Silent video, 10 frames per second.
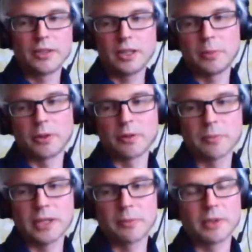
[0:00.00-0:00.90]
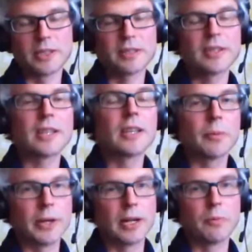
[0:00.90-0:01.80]
GDPR has made them at least think
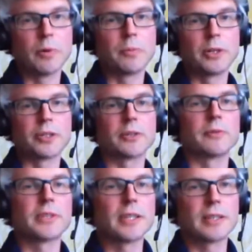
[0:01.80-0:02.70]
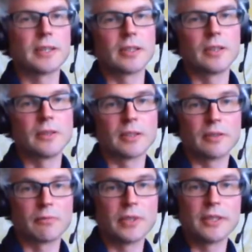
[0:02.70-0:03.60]
about what personal data they're using and
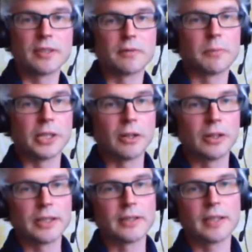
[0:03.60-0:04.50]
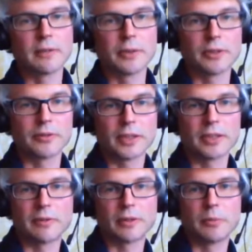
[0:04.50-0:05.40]
the reason behind it, which I think
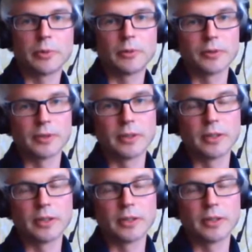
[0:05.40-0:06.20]
is very important.